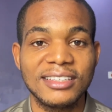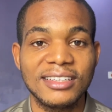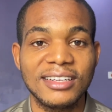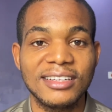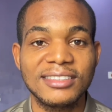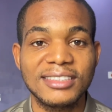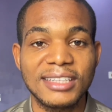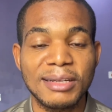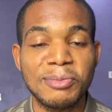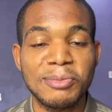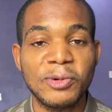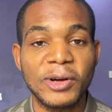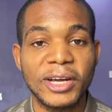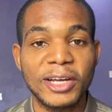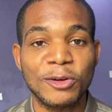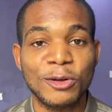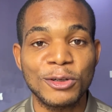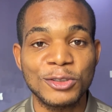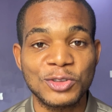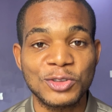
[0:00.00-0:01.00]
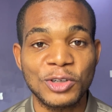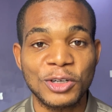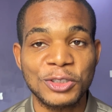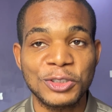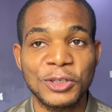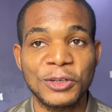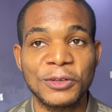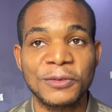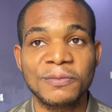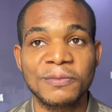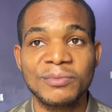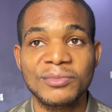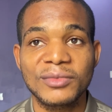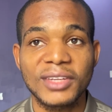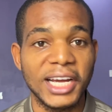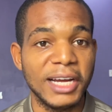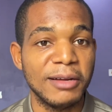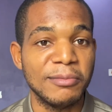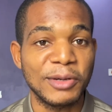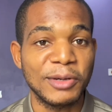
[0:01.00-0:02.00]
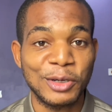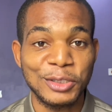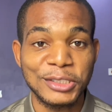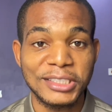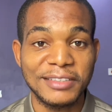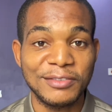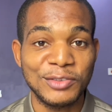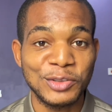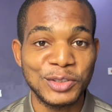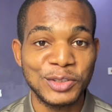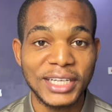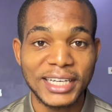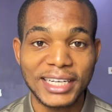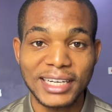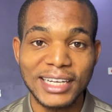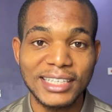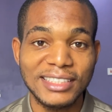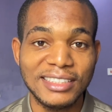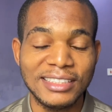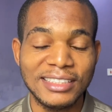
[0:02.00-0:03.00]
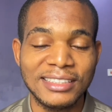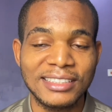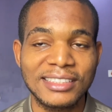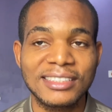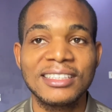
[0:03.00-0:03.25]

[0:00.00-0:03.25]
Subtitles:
same way in construction. Because if you neglect it,